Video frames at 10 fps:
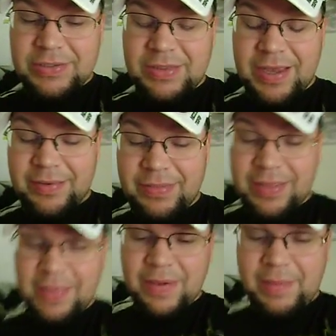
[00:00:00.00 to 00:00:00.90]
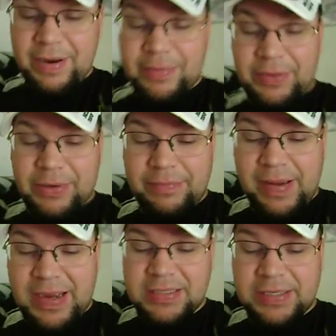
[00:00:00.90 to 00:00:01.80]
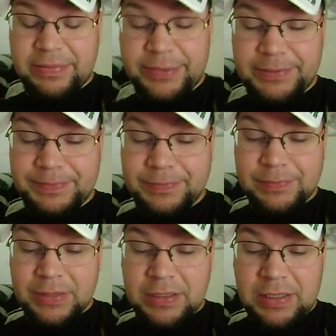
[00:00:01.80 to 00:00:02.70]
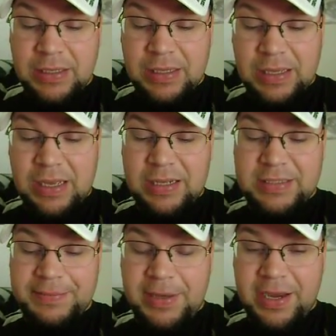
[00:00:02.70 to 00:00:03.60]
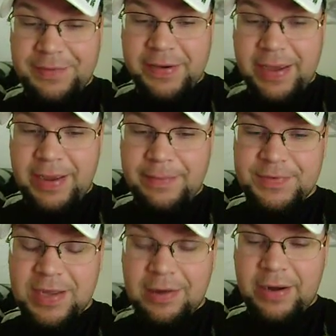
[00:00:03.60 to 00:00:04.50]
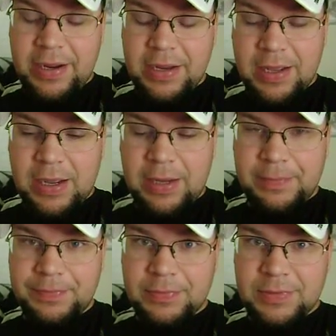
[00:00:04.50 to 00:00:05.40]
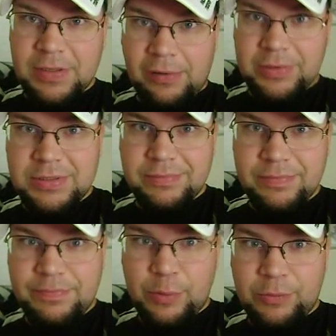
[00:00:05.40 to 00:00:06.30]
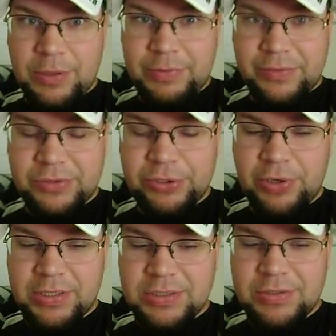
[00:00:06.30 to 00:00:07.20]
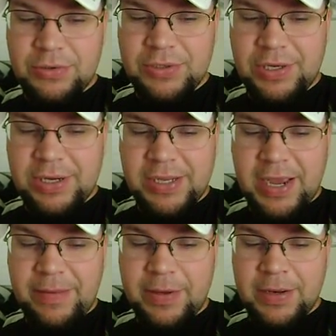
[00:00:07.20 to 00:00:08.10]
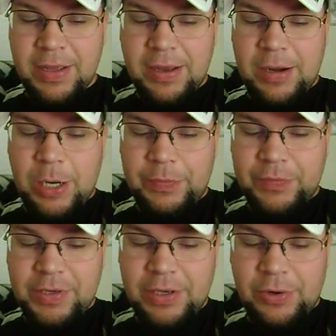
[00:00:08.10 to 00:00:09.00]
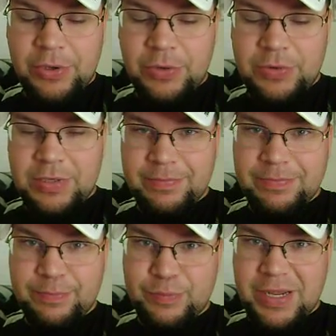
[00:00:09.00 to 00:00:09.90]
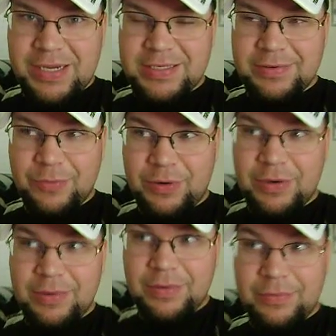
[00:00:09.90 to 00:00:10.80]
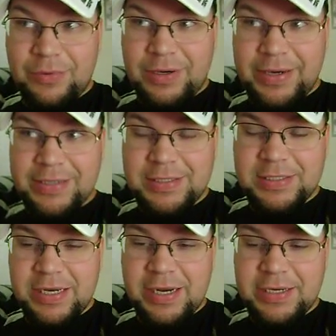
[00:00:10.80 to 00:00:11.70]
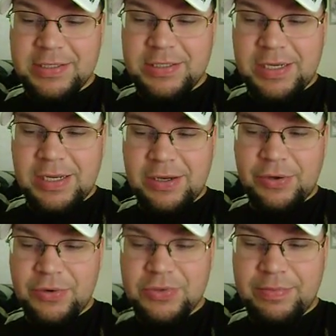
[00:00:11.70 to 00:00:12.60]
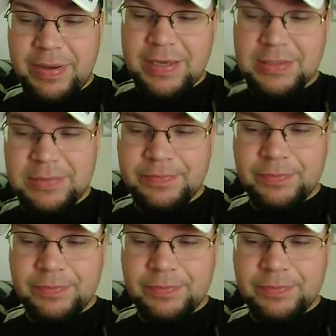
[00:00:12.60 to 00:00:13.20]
They might have been looking past it, but it's going to be a heck of a game Saturday. It's always Red River Shootout's usually a good game, and hopefully OU takes it where it needs to stay because OU's the best